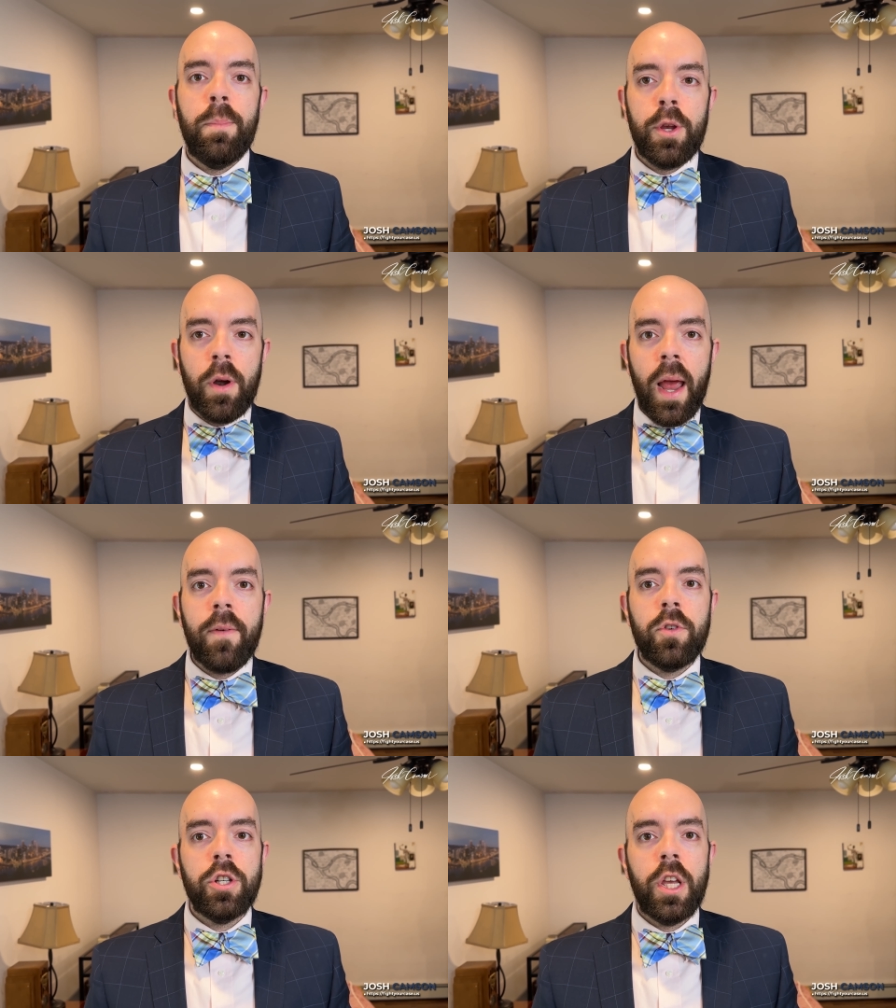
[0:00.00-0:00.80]
But your
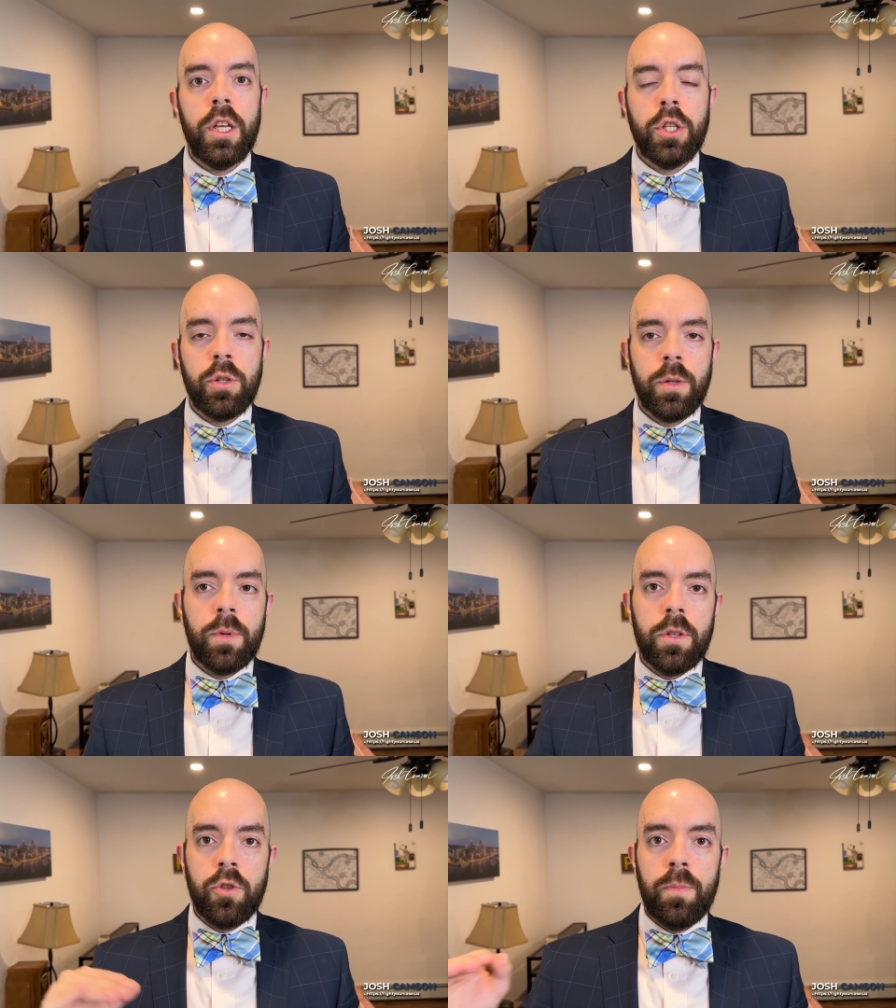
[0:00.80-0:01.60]
average case goes up to
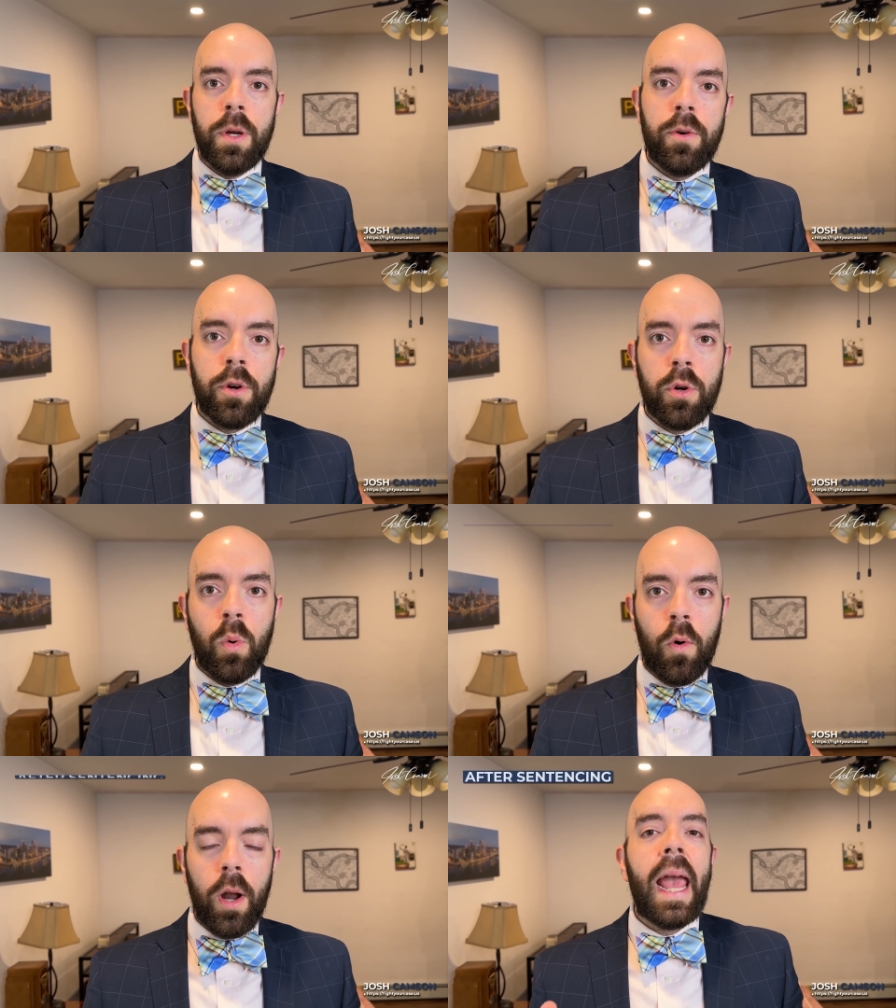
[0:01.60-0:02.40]
the Superior
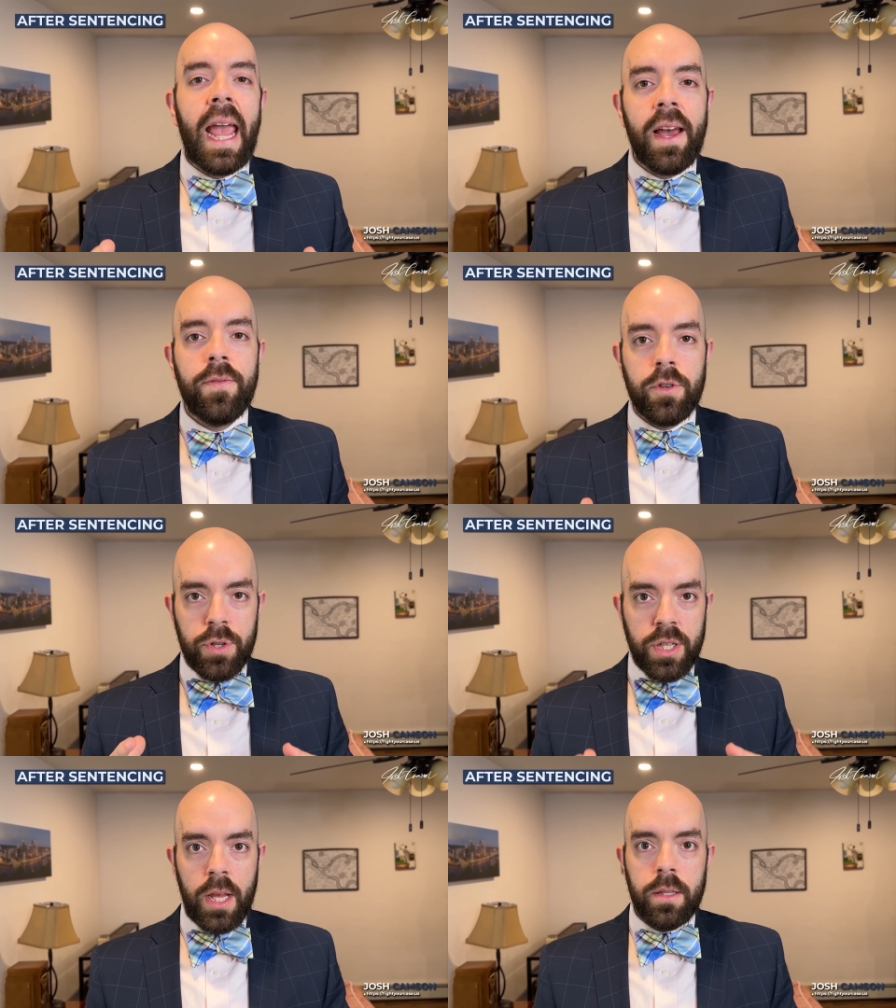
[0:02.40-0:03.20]
Court after
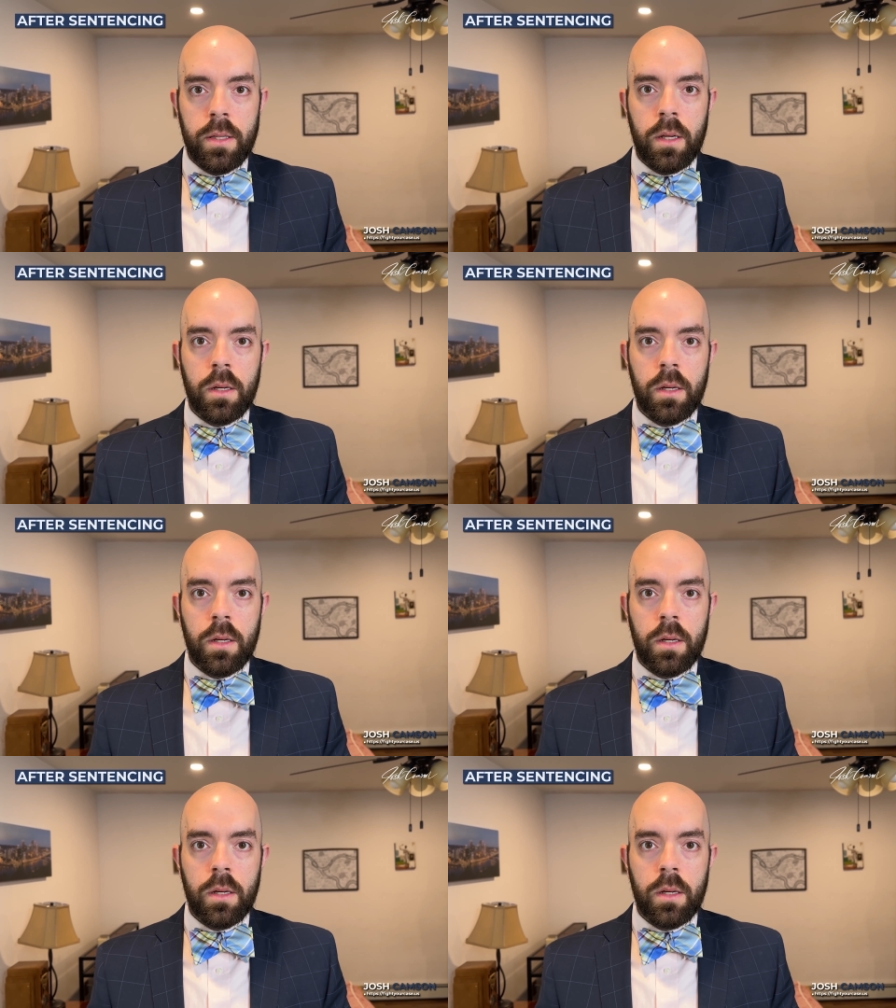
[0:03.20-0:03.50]
sentencing.